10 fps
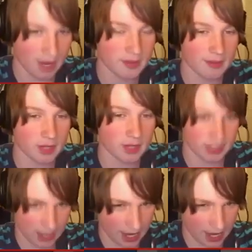What happened to
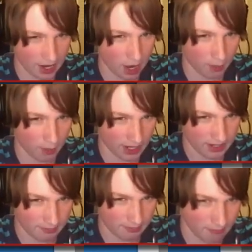my bus? I don't know,
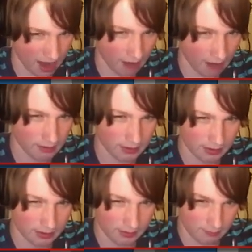but... Ah!
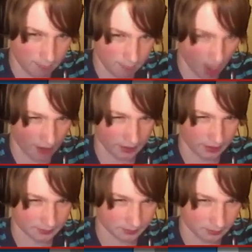
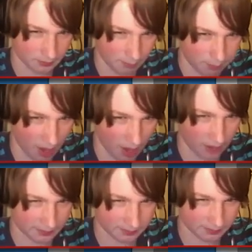Ah!
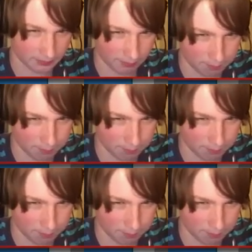Ah!